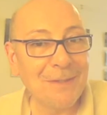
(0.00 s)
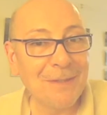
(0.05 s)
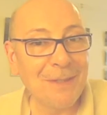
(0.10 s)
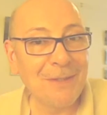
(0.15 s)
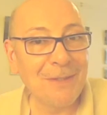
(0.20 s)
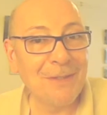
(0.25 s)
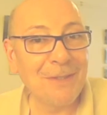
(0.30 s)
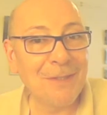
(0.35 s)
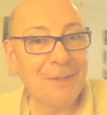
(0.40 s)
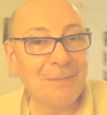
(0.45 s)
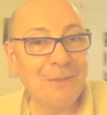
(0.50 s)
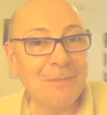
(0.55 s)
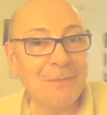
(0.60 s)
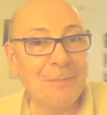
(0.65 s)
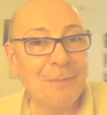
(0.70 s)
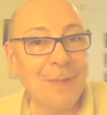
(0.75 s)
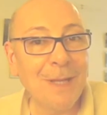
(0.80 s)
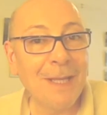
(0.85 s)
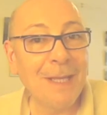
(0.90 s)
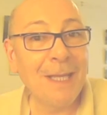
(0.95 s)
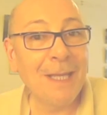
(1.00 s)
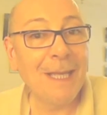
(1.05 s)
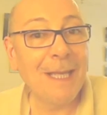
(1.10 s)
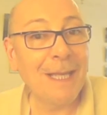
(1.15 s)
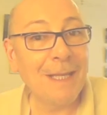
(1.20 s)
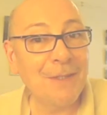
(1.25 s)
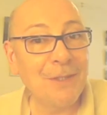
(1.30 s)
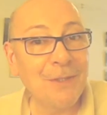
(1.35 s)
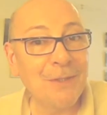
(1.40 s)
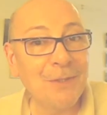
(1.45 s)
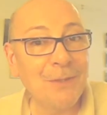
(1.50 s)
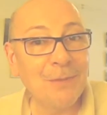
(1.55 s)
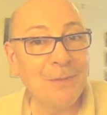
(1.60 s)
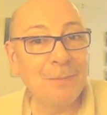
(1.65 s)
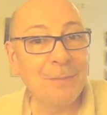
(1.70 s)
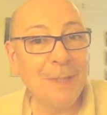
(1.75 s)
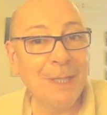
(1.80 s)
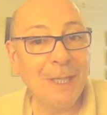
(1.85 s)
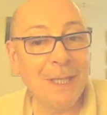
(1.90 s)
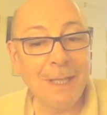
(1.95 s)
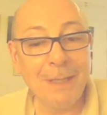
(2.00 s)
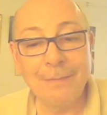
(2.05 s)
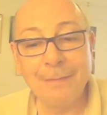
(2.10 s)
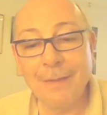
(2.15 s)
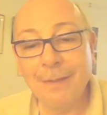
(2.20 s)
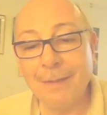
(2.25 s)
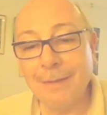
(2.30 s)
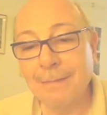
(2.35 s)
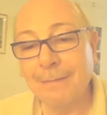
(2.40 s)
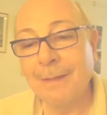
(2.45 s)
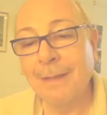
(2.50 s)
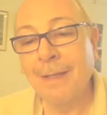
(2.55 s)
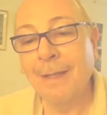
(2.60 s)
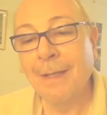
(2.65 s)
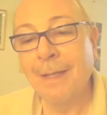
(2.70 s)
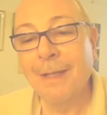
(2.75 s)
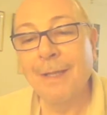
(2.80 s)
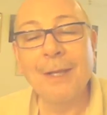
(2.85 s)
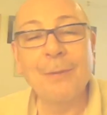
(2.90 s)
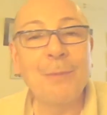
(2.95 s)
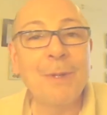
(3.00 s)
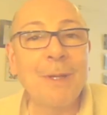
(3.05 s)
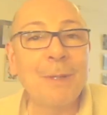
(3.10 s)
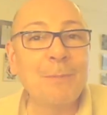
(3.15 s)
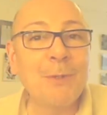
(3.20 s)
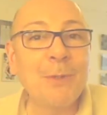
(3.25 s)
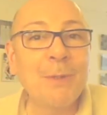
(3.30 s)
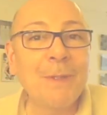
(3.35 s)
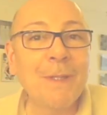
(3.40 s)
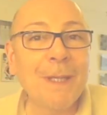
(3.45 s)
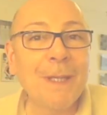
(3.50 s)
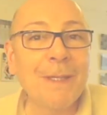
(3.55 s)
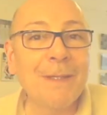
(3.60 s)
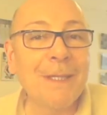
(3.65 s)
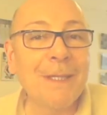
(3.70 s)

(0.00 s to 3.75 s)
in terms of my attitude and behaviour. And when I'm doing that,